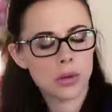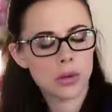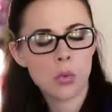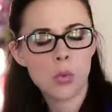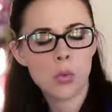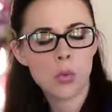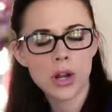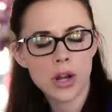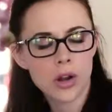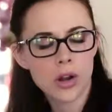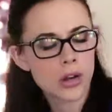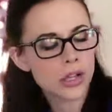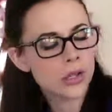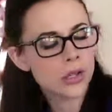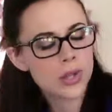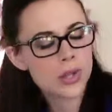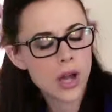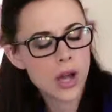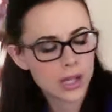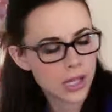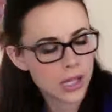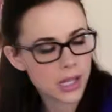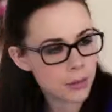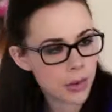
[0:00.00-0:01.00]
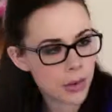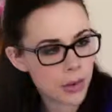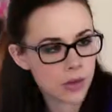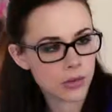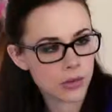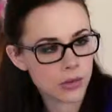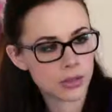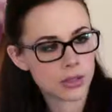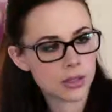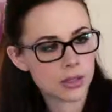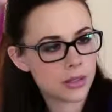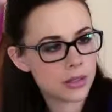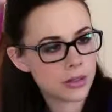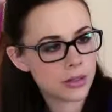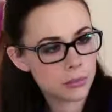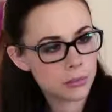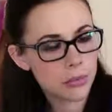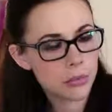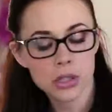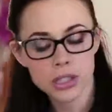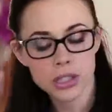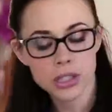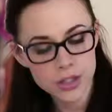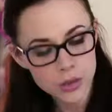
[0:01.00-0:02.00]
What are you talking about?
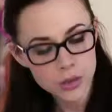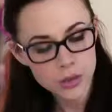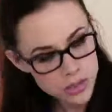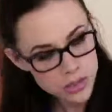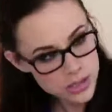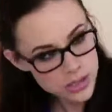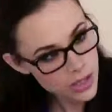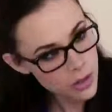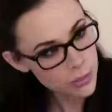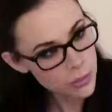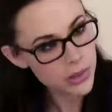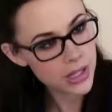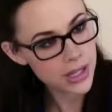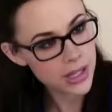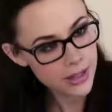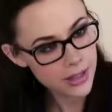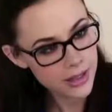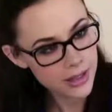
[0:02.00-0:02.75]
Marley, you can tell me